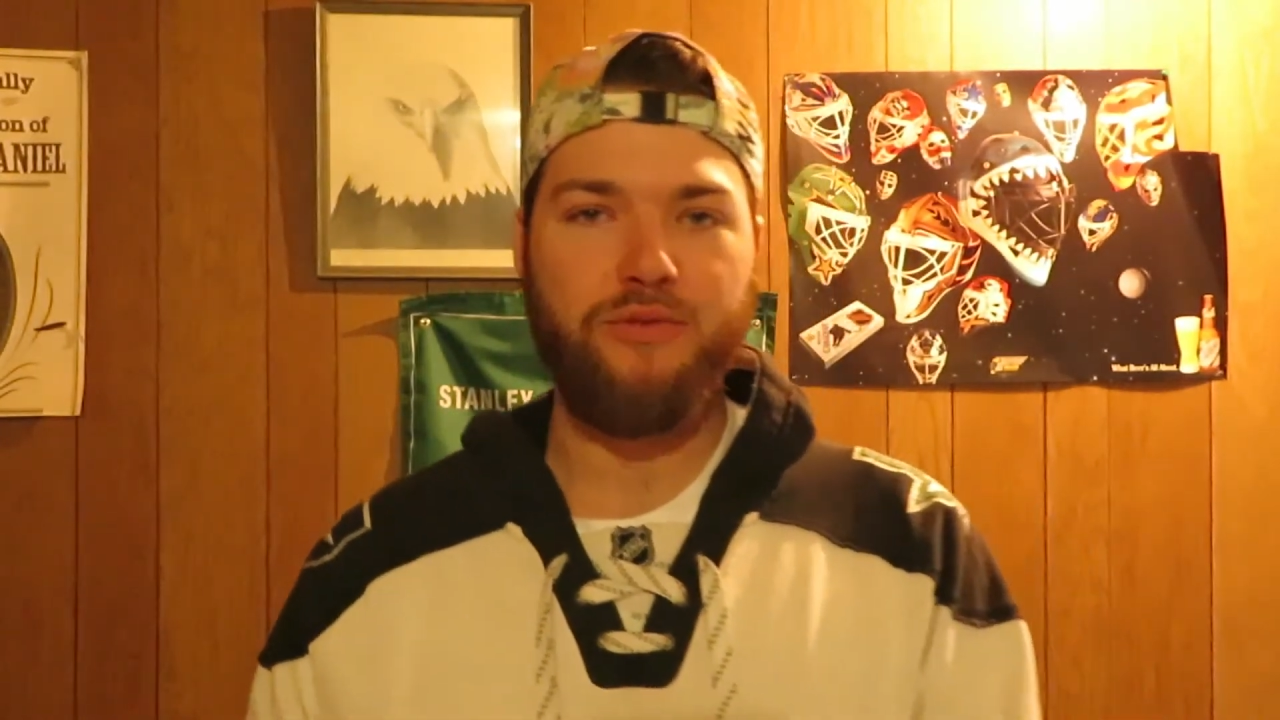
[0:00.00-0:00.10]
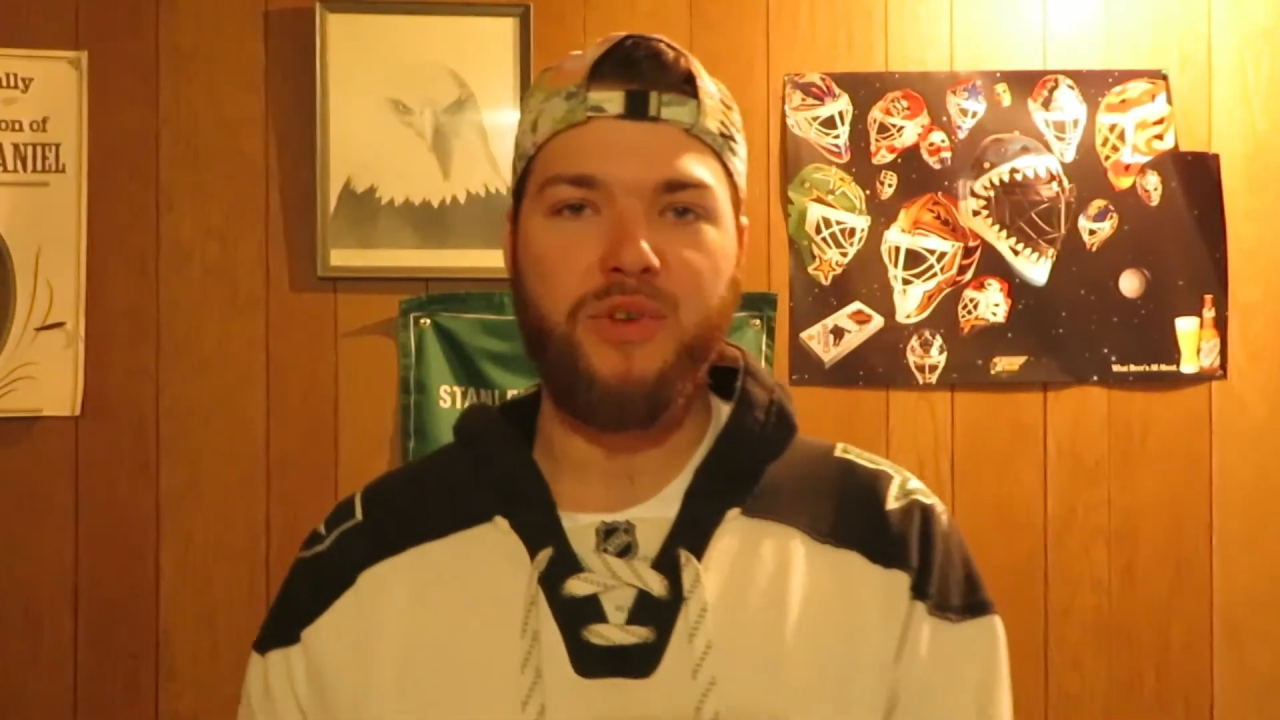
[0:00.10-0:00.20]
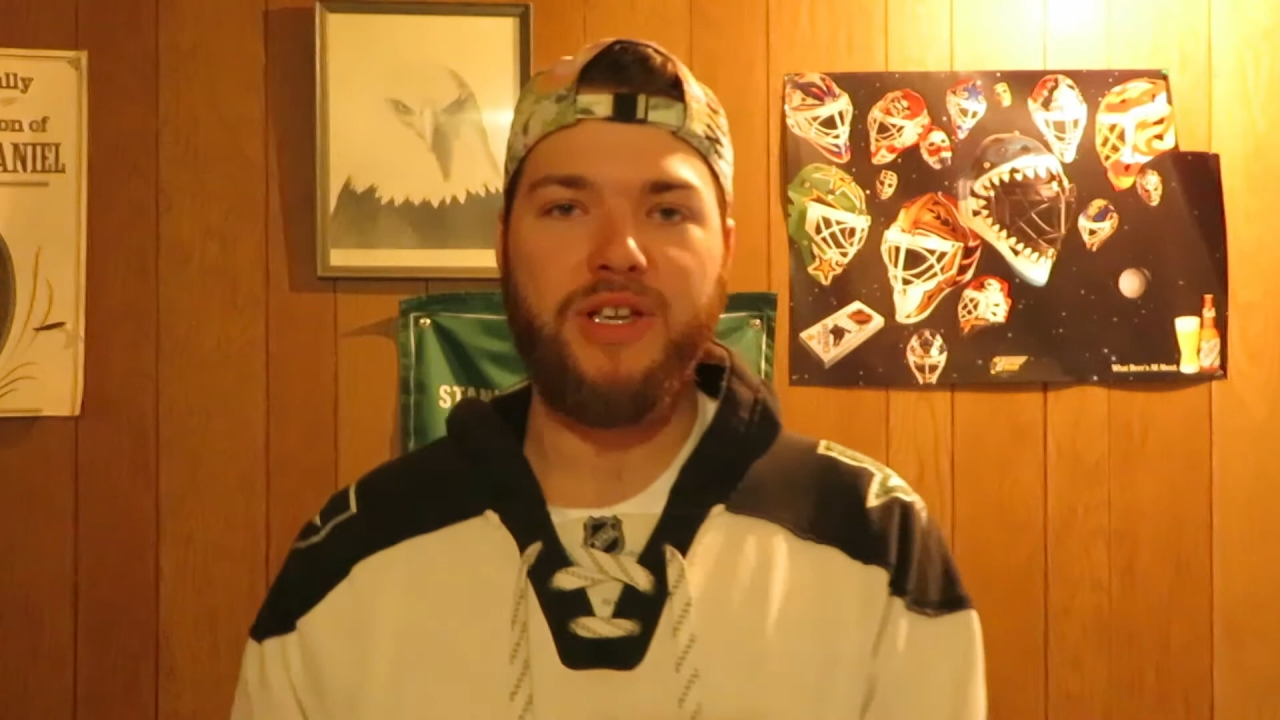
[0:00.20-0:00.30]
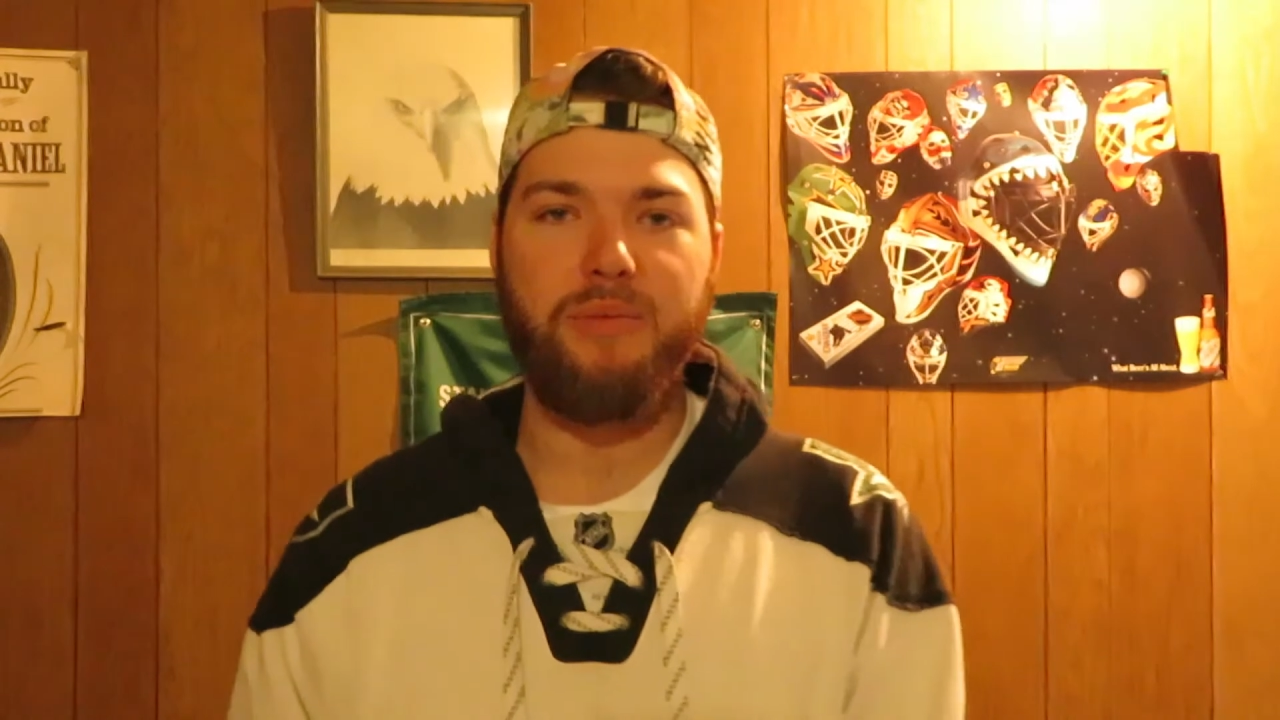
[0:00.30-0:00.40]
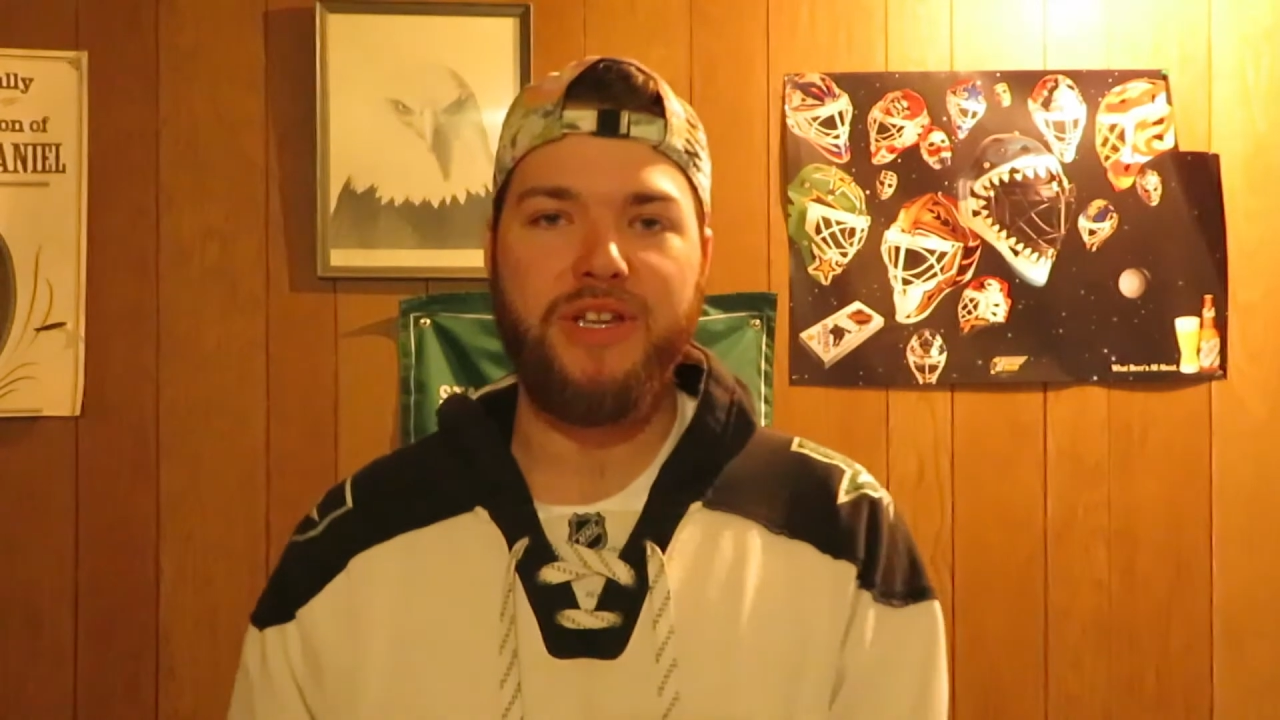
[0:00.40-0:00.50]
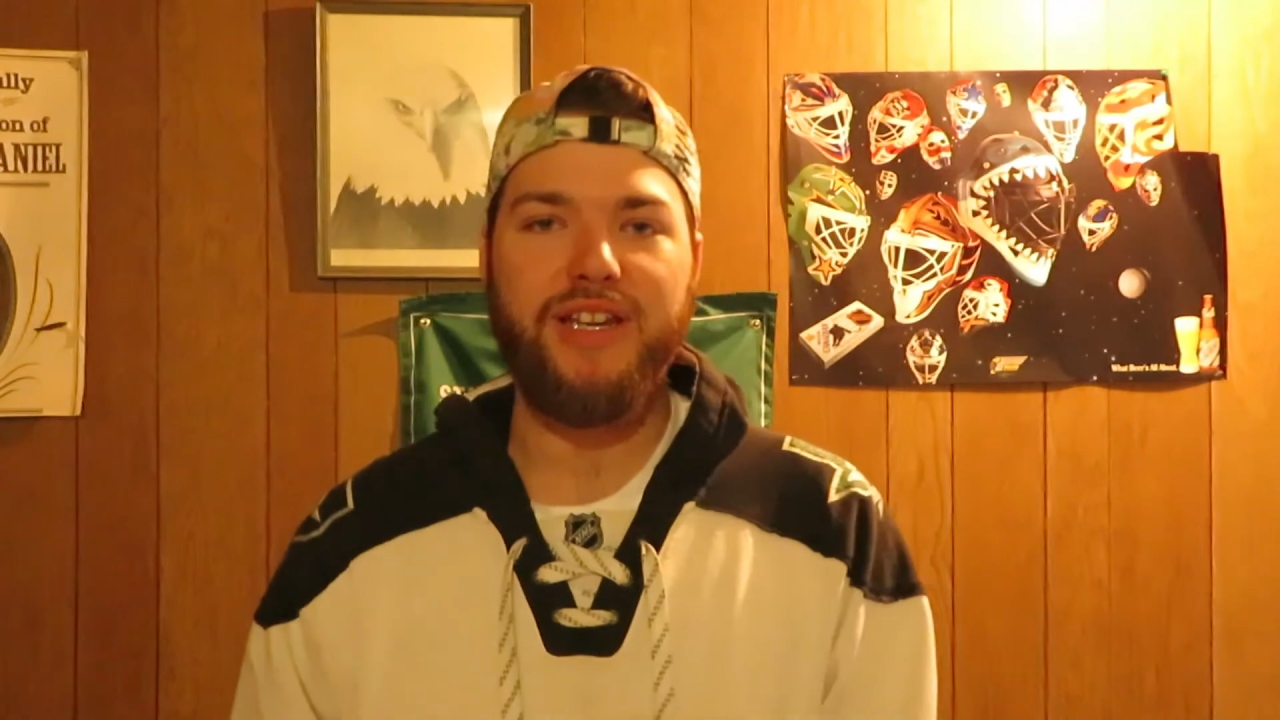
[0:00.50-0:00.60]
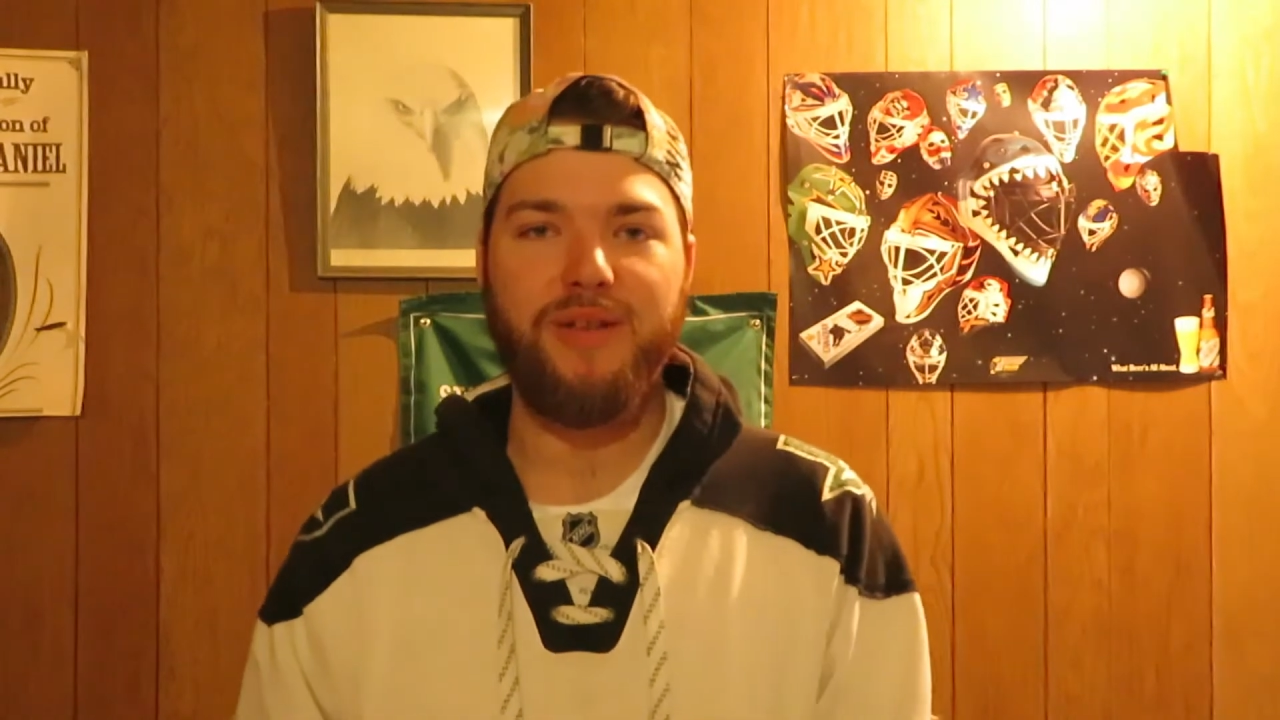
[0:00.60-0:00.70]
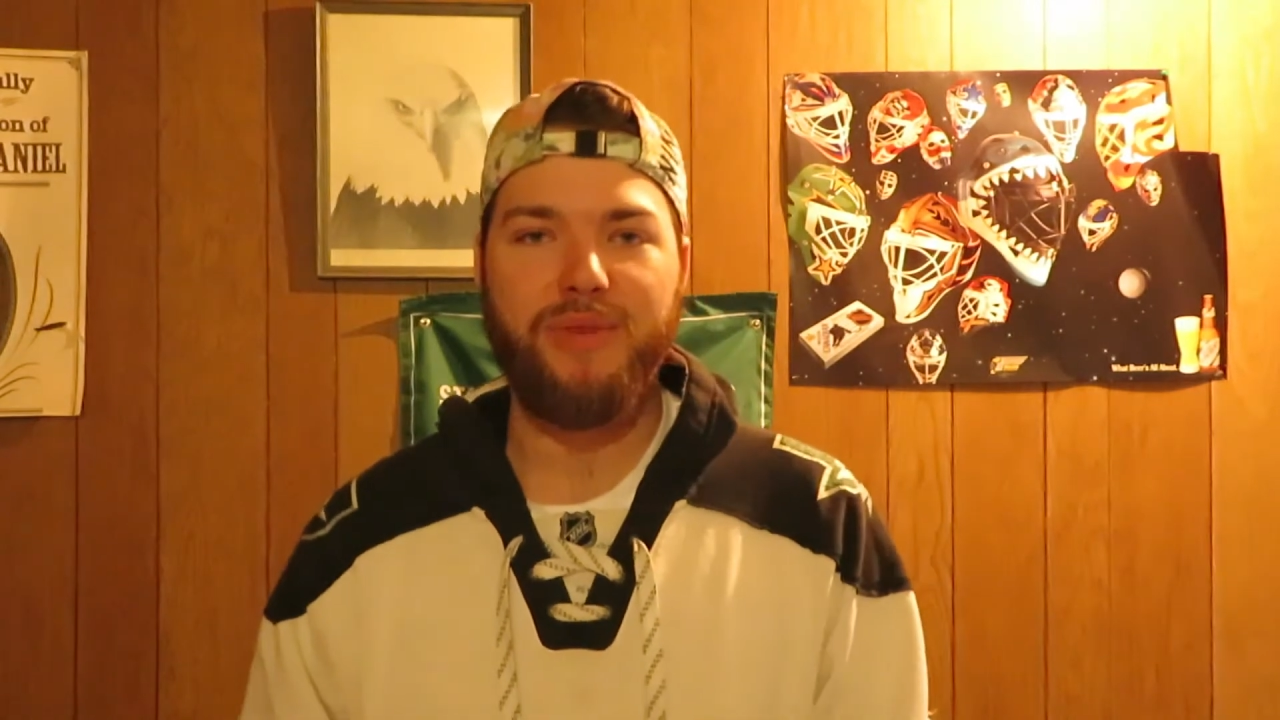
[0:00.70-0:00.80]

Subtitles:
Wikipedia